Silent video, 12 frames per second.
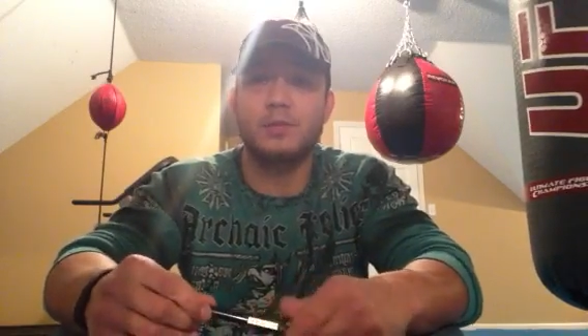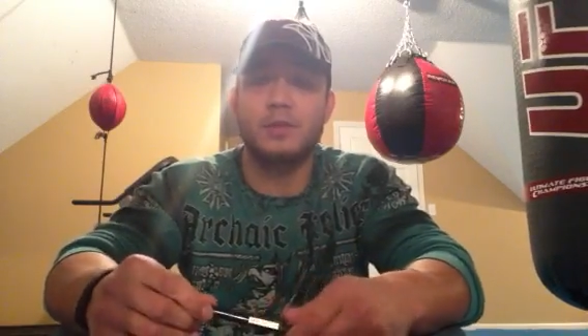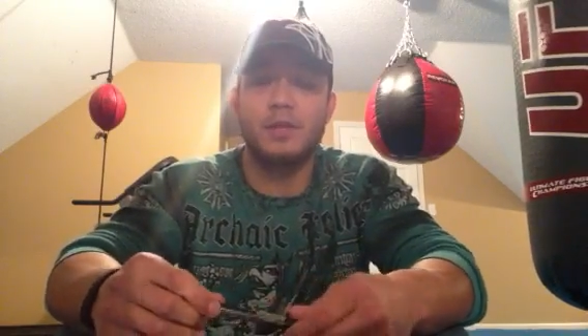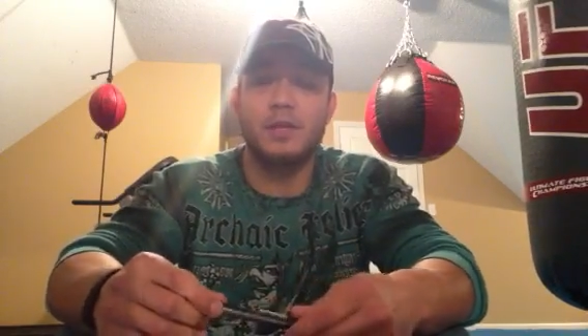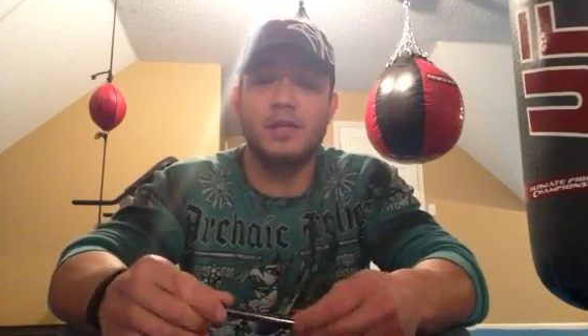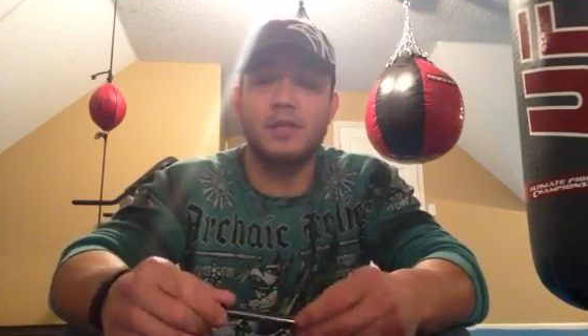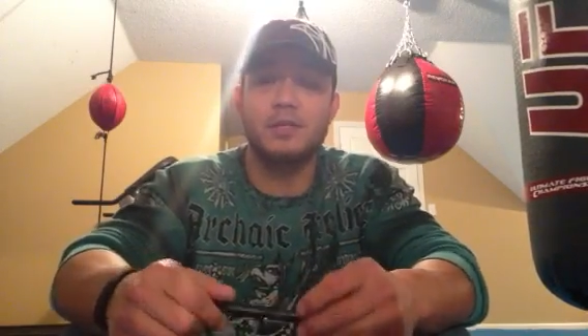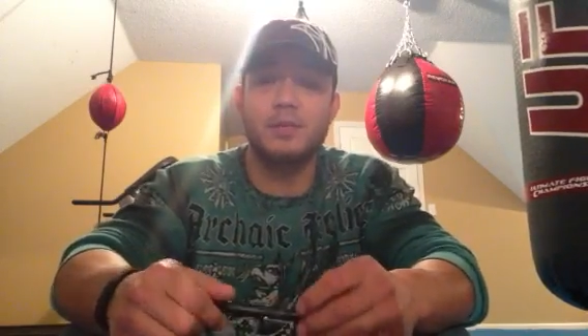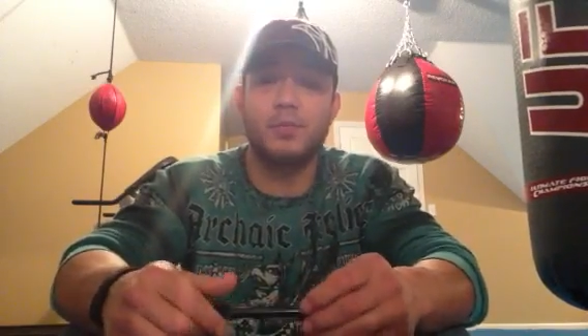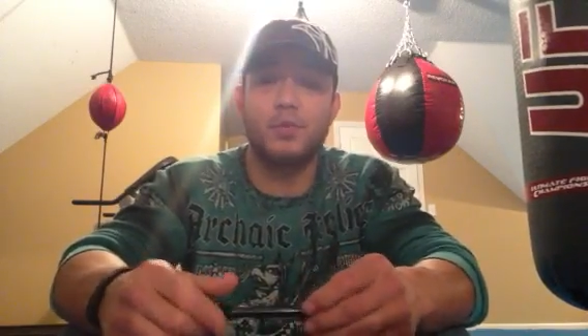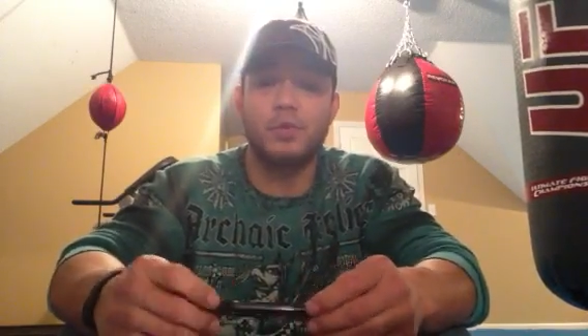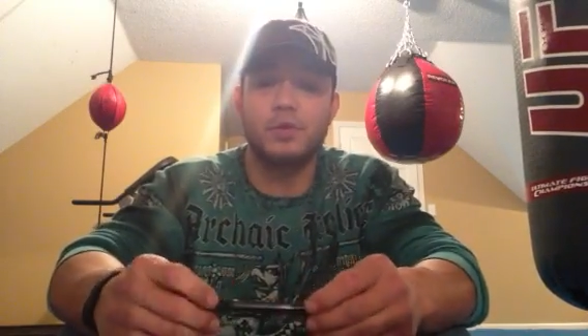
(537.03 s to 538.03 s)
But the thing is, he
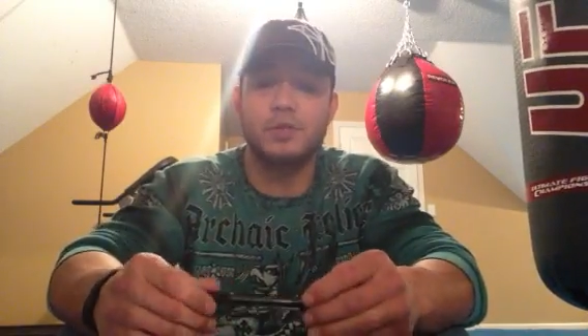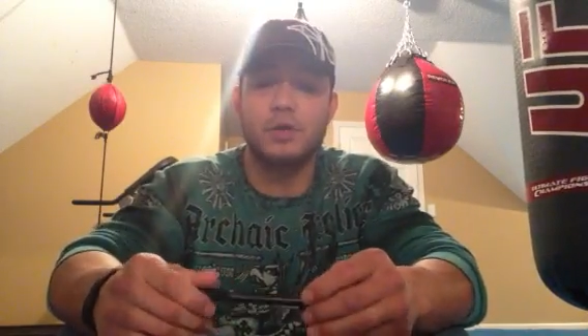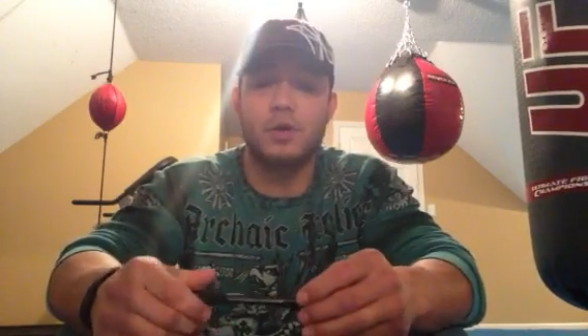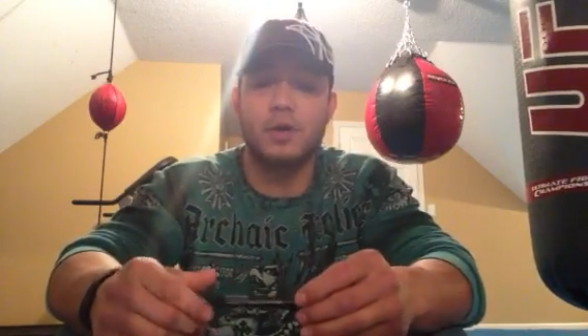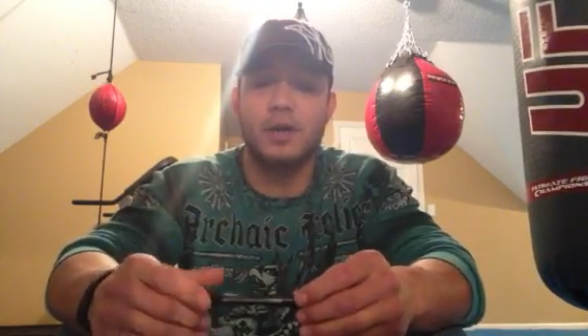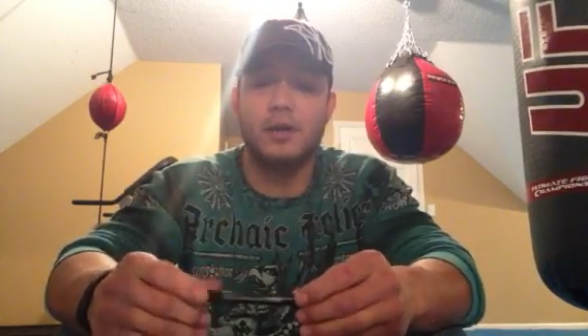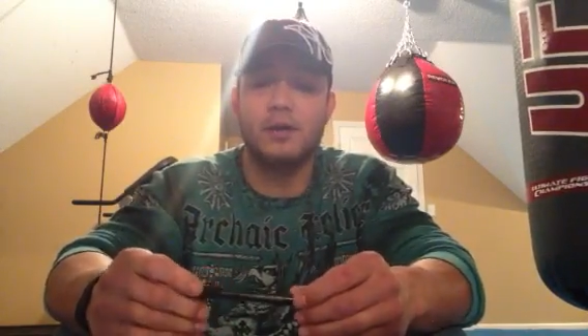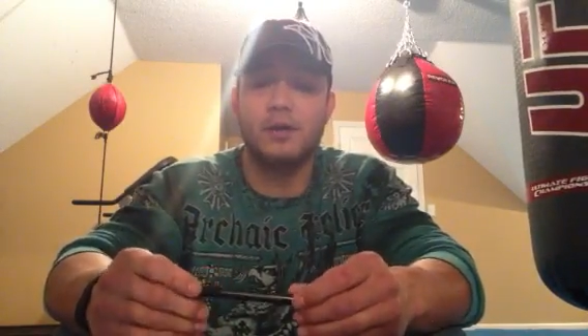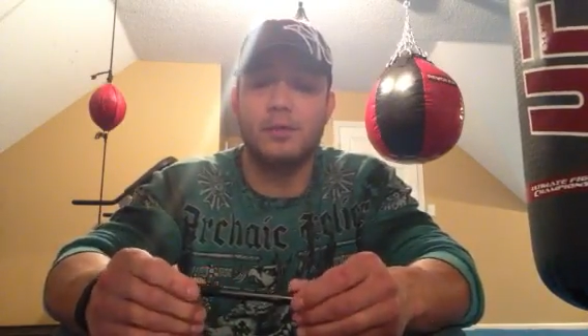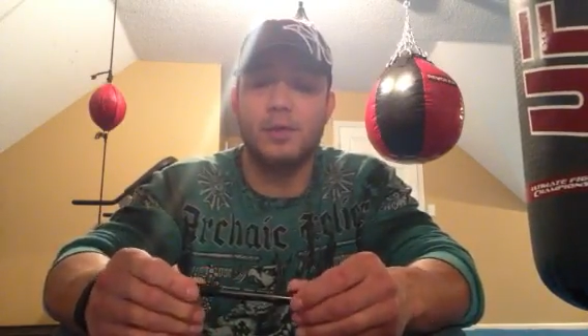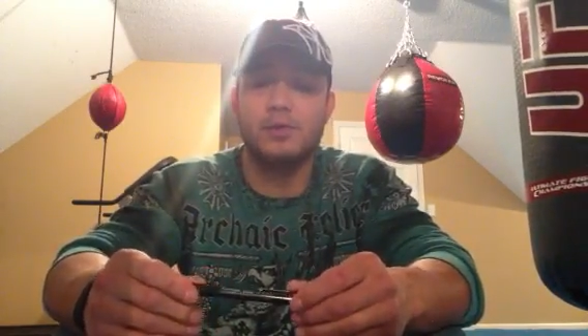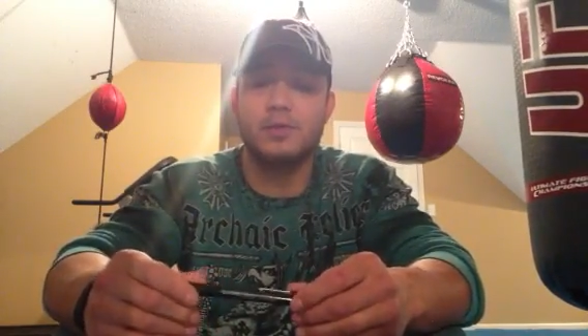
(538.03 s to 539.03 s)
poured his heart out
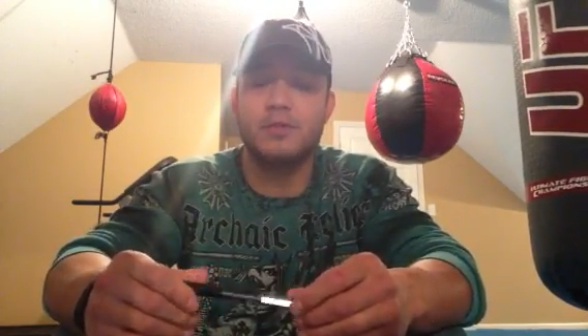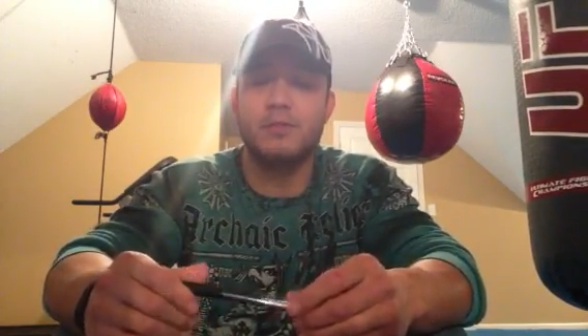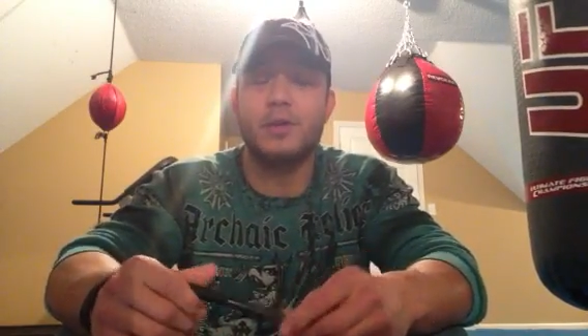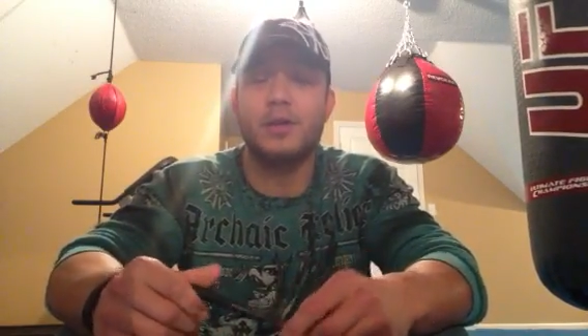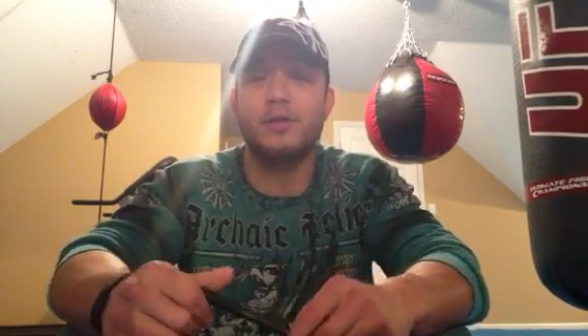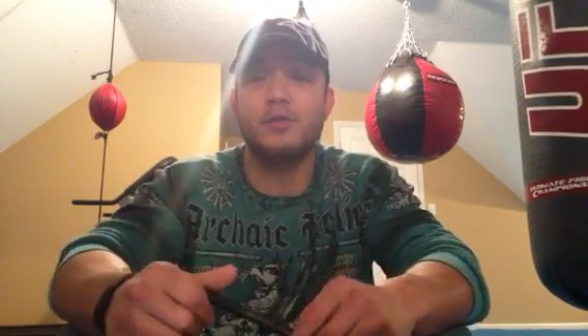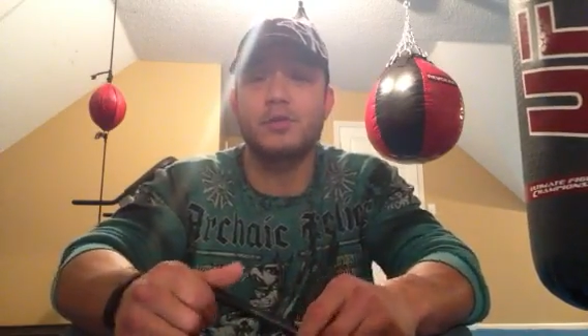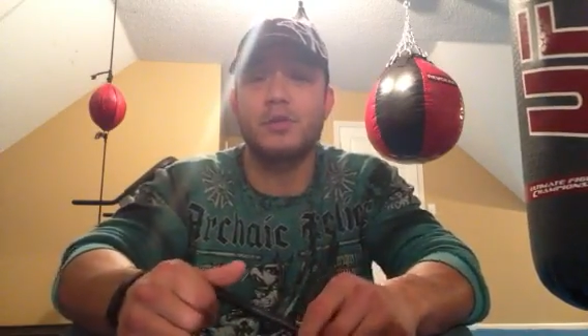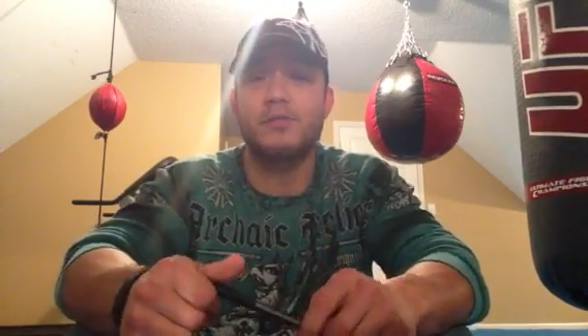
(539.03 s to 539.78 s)
into most of them, and I usually